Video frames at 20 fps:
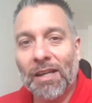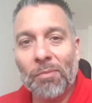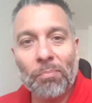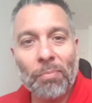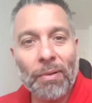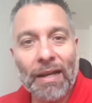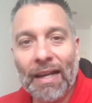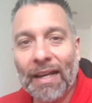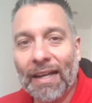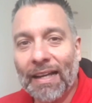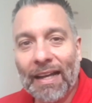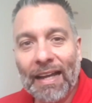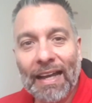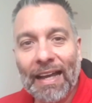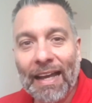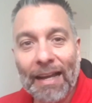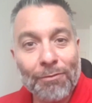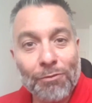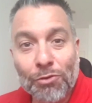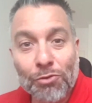But I
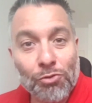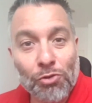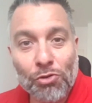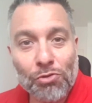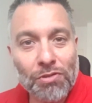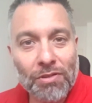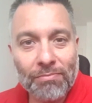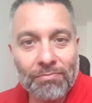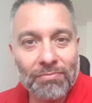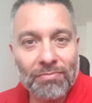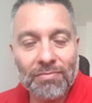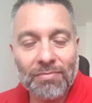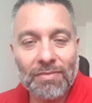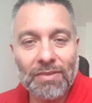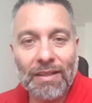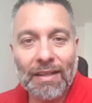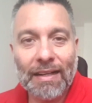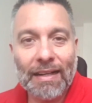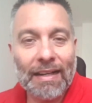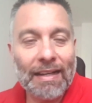have to trust them.
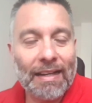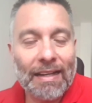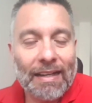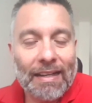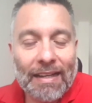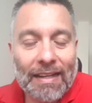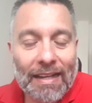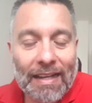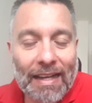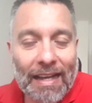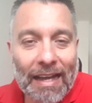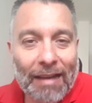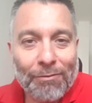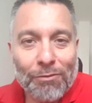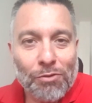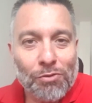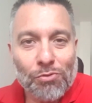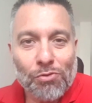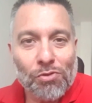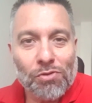I have
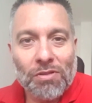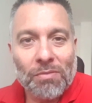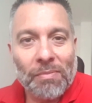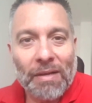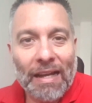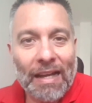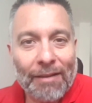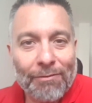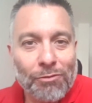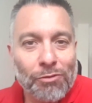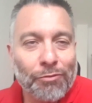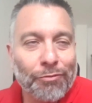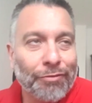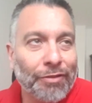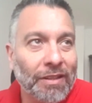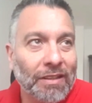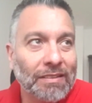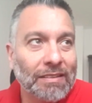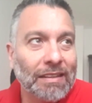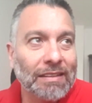to trust them. I have to
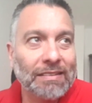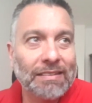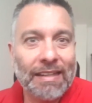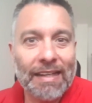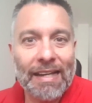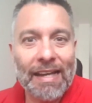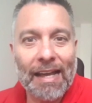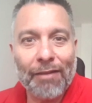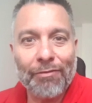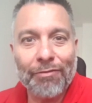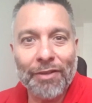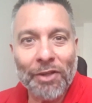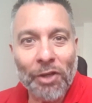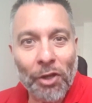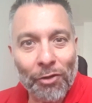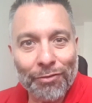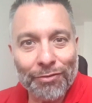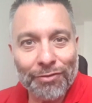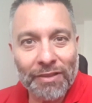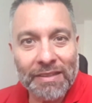feel that they have
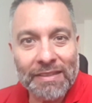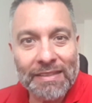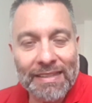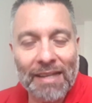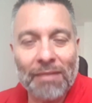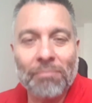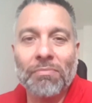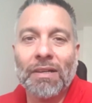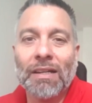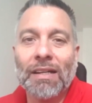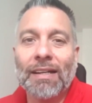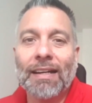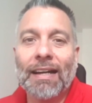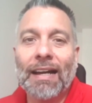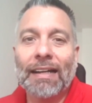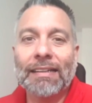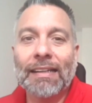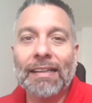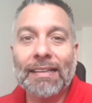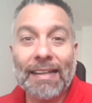enough in them
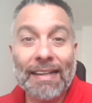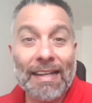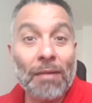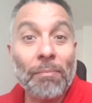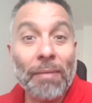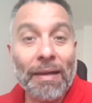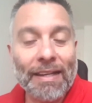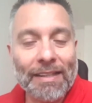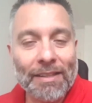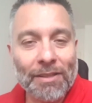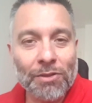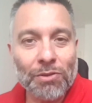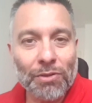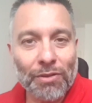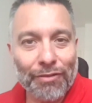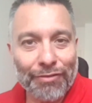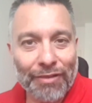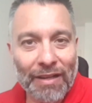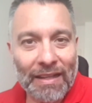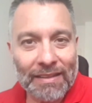and that they can make it into the
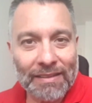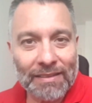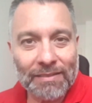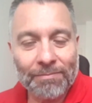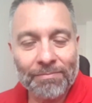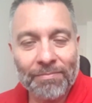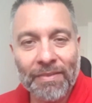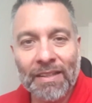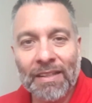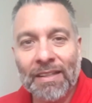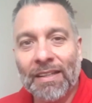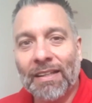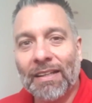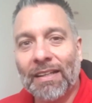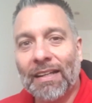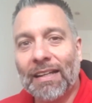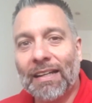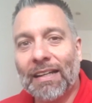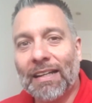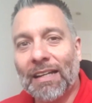final.
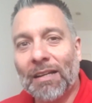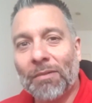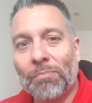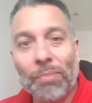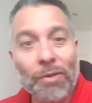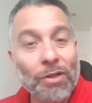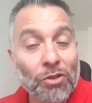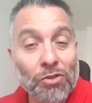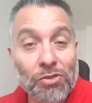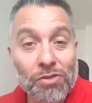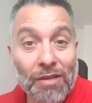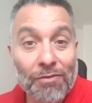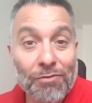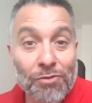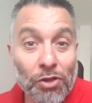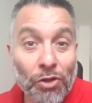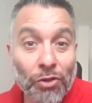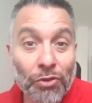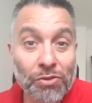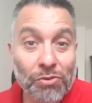Because they've
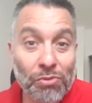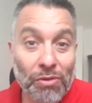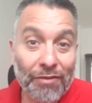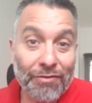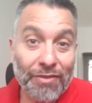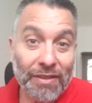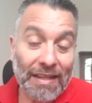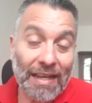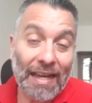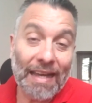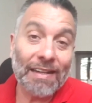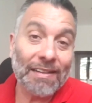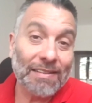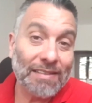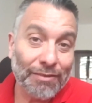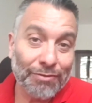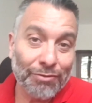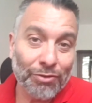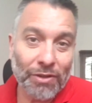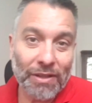shown to have the
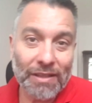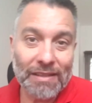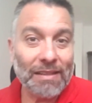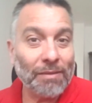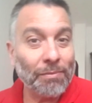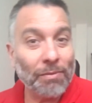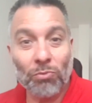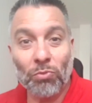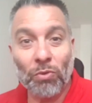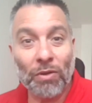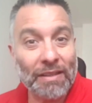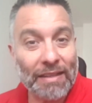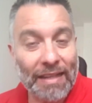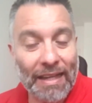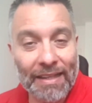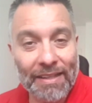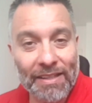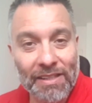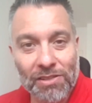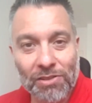character for it, even when
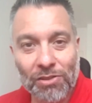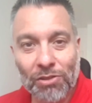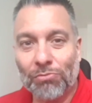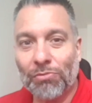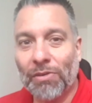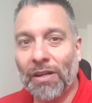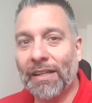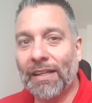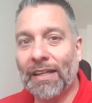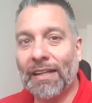Kane is not ready.